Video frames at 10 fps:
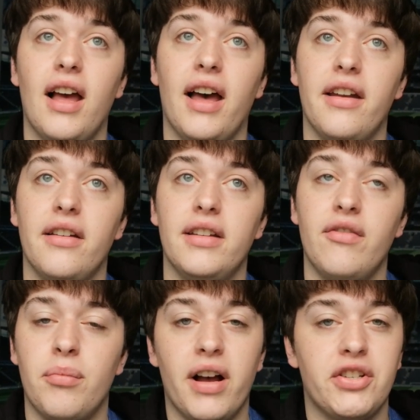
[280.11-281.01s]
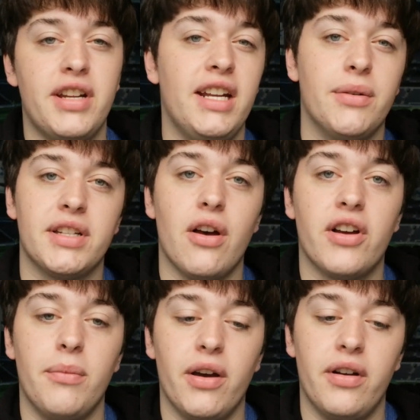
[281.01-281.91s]
And even Pochettino was
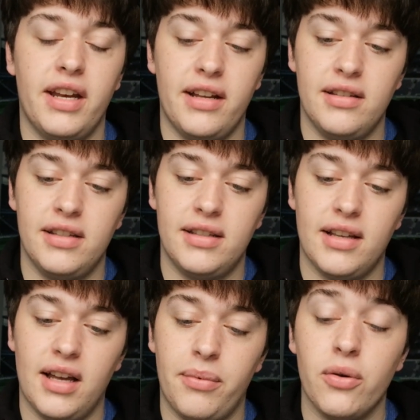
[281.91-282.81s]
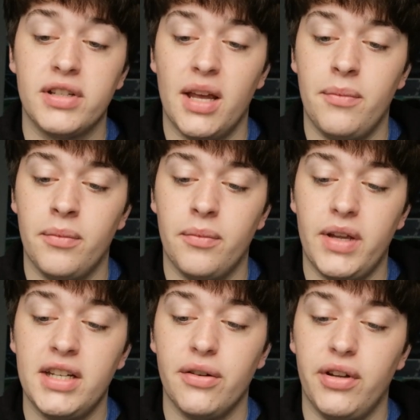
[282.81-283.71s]
talking about it in his uh, post game
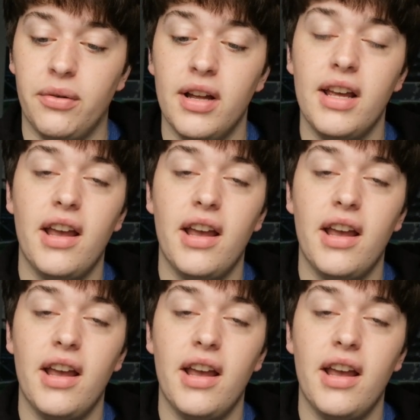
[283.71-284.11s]
interview,